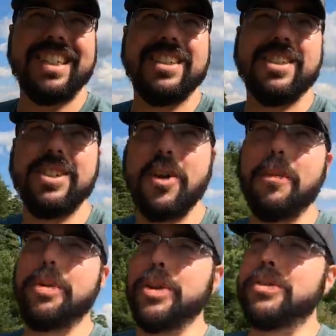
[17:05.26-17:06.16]
It's
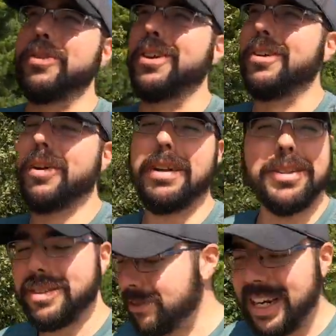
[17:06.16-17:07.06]
so beautiful. What
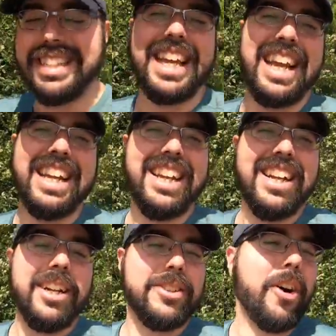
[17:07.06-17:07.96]
a great day.
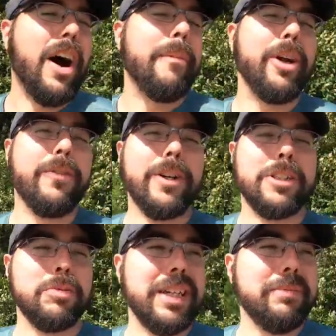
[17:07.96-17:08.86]
So I'm gonna go for a
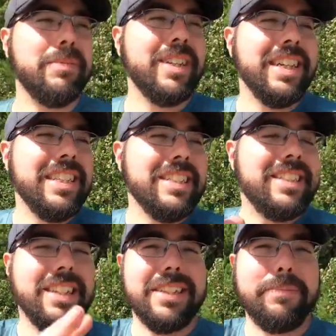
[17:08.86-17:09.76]
swim,
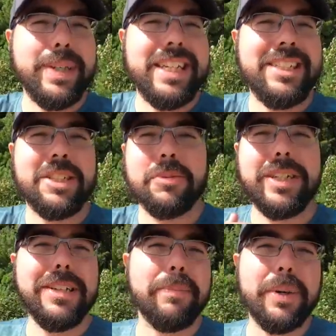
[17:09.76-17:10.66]
sit on the beach,
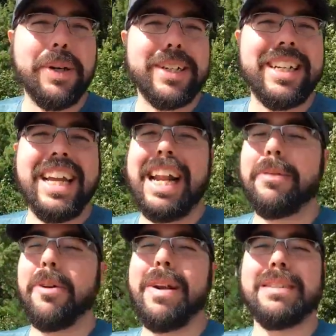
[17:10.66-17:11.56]
read a book, and
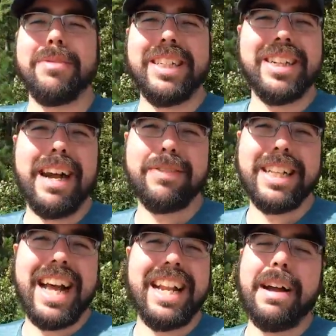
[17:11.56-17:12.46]
I'm gonna go make some dinner
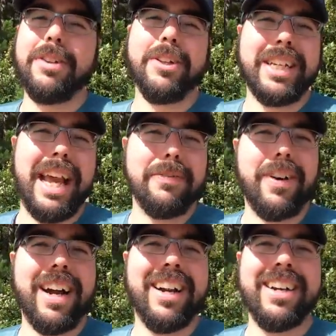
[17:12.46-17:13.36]
after that, have a little
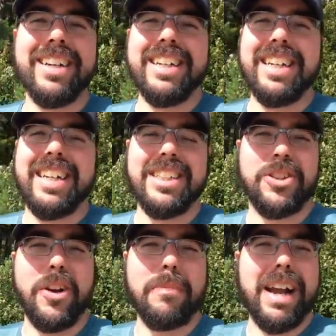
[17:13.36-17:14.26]
campfire, and
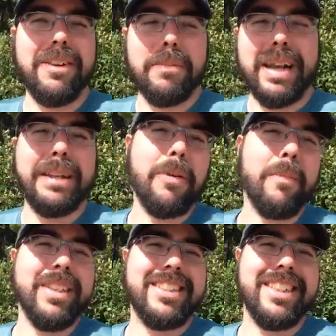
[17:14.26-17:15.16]
enjoy my remaining
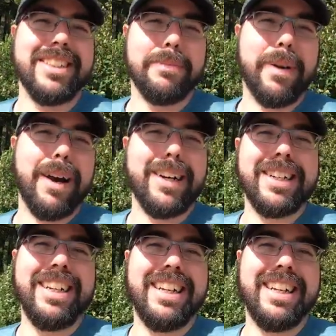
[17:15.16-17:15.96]
moments here in the park.